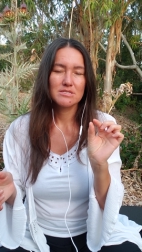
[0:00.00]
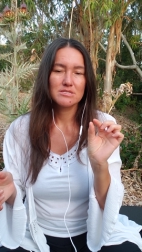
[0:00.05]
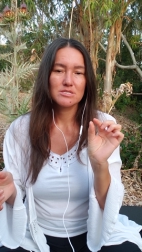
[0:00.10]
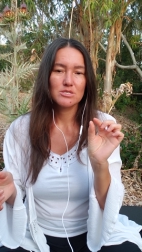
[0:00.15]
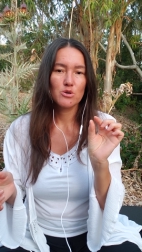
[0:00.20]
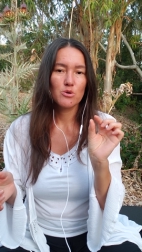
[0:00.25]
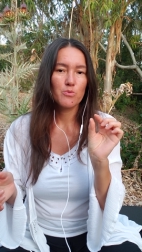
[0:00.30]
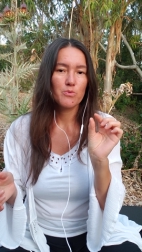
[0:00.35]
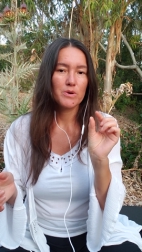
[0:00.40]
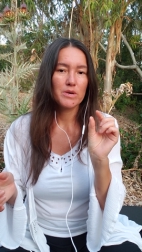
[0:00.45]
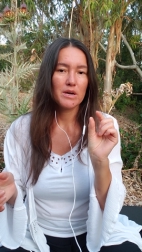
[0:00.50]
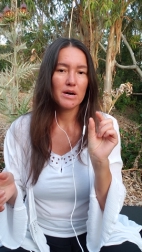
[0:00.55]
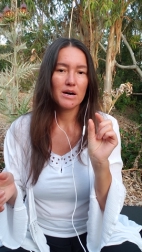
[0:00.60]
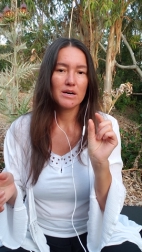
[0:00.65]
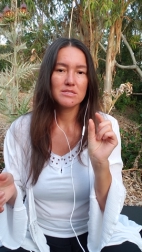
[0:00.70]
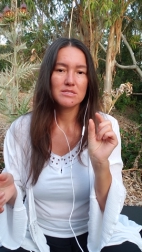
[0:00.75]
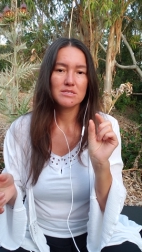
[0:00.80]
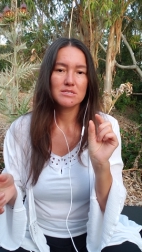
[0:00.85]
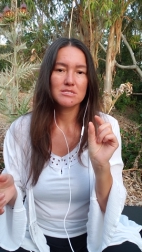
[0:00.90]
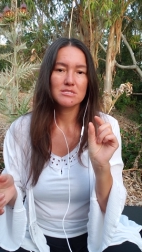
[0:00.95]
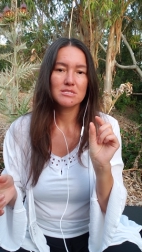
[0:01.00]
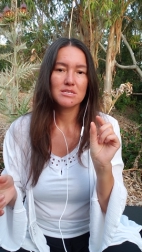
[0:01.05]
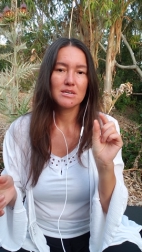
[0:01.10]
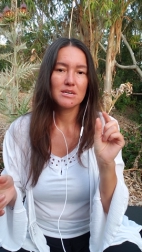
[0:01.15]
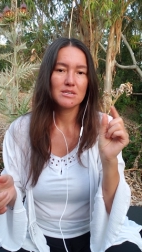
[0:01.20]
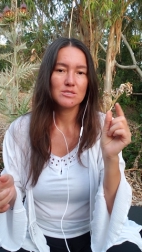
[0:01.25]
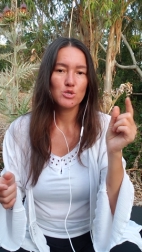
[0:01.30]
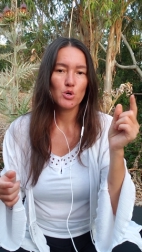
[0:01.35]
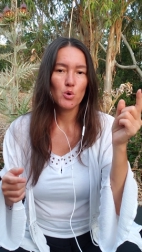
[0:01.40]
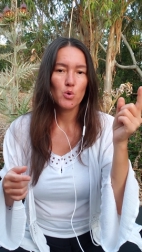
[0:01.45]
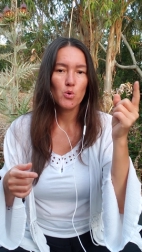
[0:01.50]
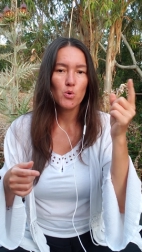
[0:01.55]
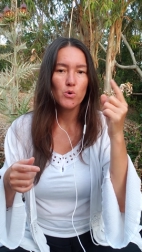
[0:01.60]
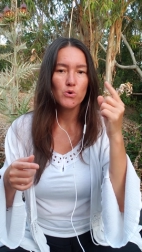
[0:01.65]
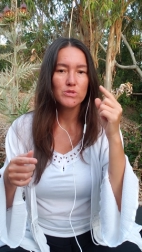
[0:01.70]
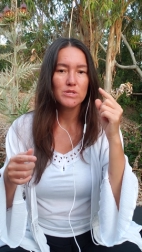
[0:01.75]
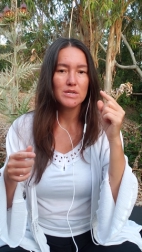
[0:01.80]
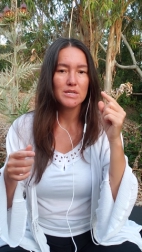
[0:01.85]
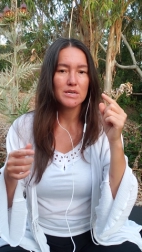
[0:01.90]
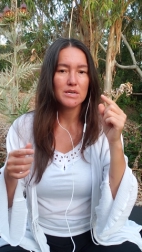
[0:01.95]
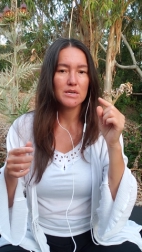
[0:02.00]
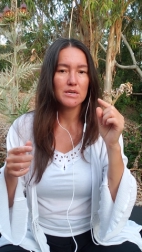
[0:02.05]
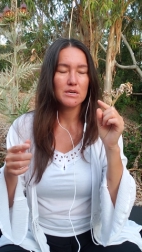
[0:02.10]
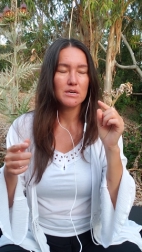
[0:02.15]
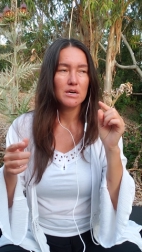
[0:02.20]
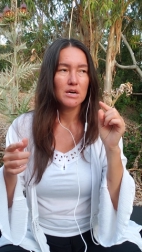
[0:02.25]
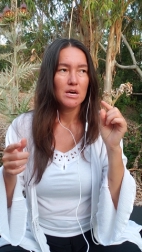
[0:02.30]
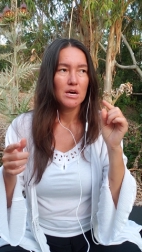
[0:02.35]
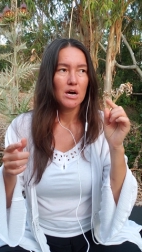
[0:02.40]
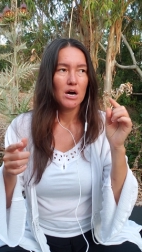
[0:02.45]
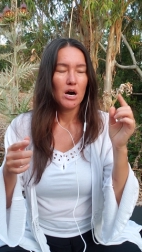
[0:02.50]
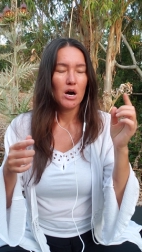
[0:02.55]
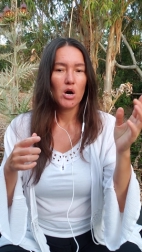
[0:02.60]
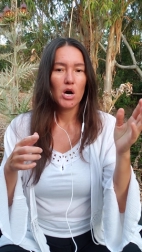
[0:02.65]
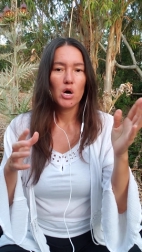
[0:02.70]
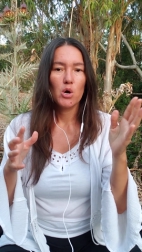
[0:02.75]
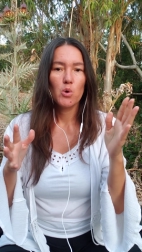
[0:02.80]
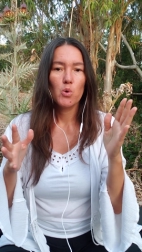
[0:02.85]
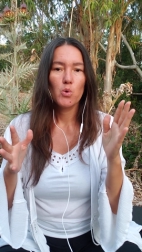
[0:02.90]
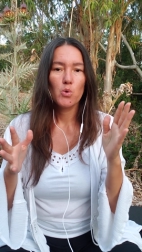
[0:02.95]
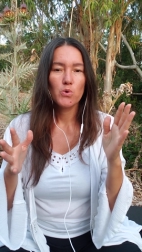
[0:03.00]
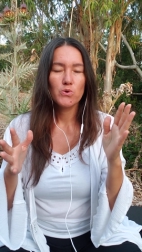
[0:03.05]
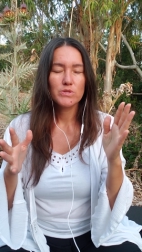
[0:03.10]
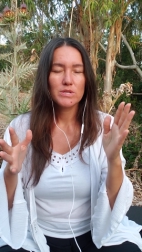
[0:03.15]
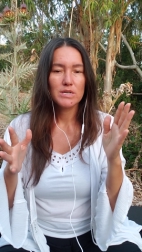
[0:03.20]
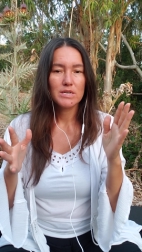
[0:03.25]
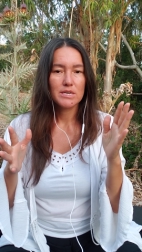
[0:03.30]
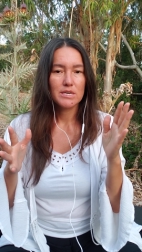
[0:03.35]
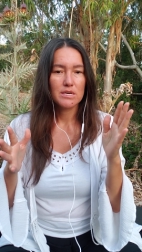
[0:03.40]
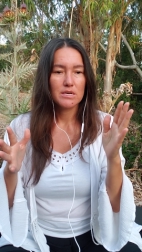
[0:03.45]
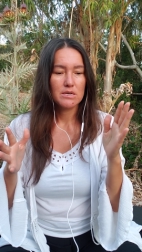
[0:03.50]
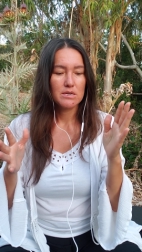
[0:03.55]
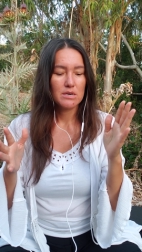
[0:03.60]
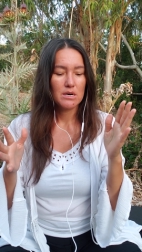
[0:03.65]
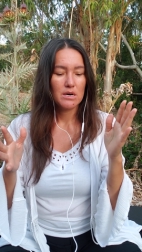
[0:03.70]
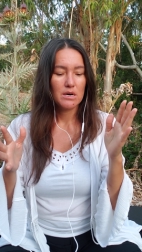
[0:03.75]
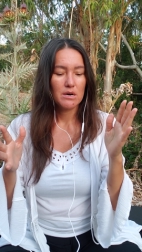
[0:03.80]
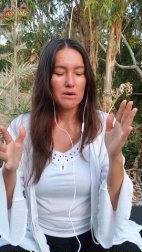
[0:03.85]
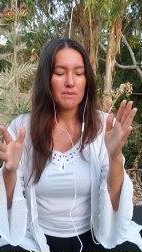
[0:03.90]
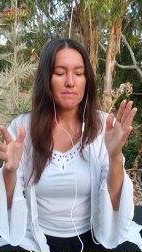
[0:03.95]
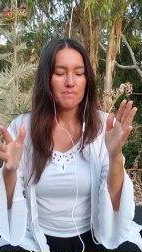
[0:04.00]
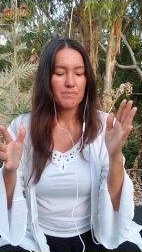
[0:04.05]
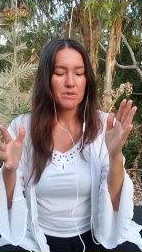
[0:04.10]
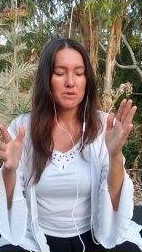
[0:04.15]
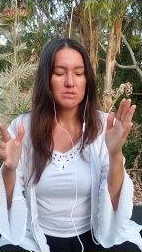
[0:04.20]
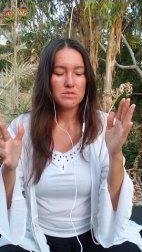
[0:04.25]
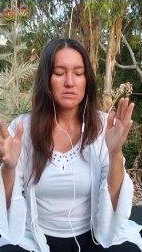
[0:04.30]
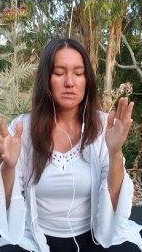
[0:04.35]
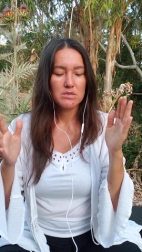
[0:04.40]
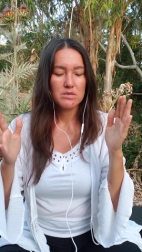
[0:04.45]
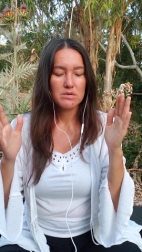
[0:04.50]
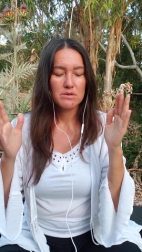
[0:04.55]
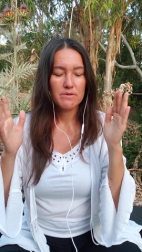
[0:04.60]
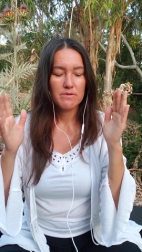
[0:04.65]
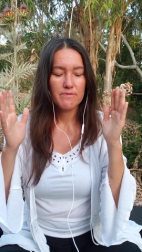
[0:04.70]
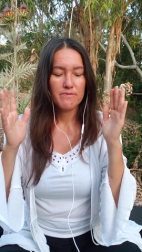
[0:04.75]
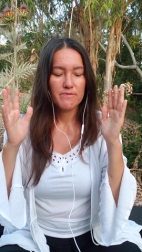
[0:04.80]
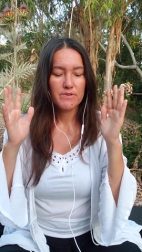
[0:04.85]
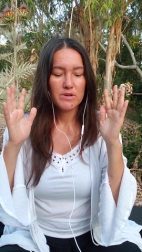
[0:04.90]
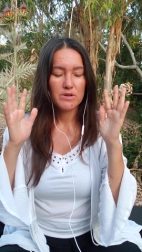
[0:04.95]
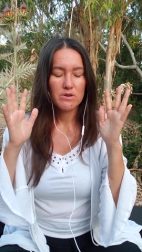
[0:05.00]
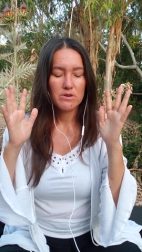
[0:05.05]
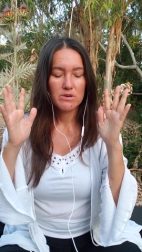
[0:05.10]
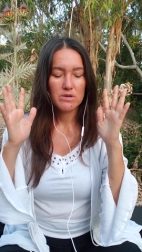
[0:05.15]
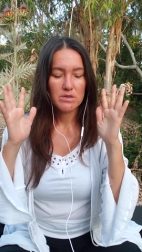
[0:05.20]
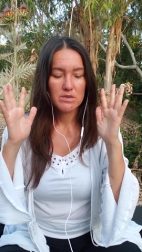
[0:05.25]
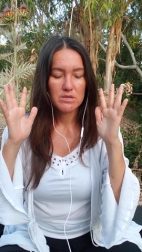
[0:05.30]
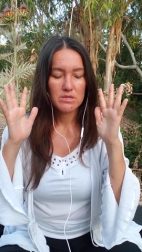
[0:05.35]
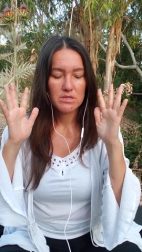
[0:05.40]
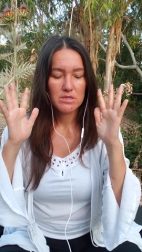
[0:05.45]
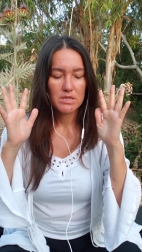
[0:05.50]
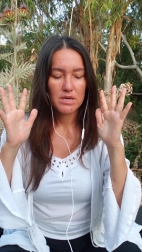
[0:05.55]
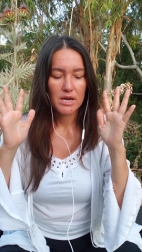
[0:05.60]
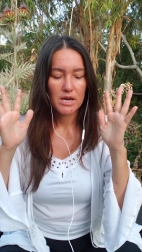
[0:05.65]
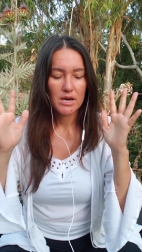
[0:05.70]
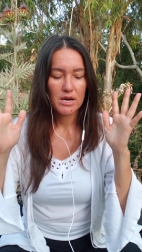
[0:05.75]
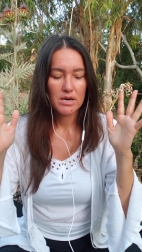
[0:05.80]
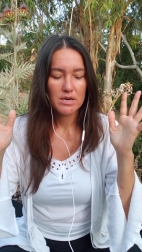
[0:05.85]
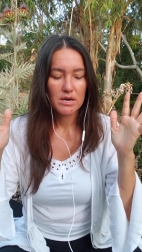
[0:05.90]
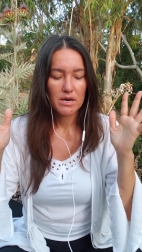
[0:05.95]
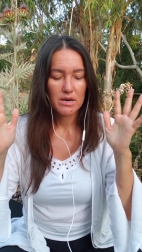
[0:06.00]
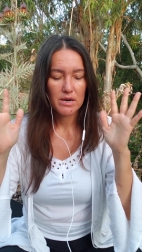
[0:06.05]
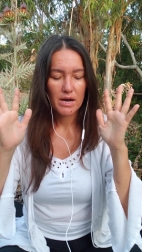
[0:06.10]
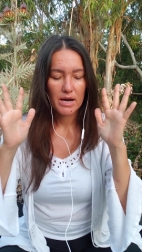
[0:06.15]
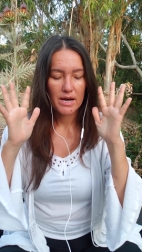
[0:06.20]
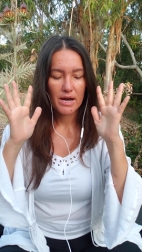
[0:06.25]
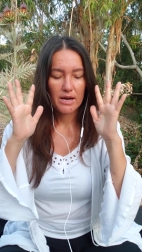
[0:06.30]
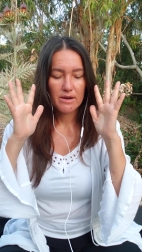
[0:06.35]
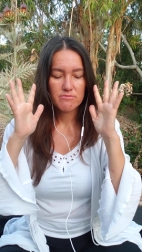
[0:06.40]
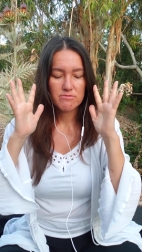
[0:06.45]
So we understand only the very I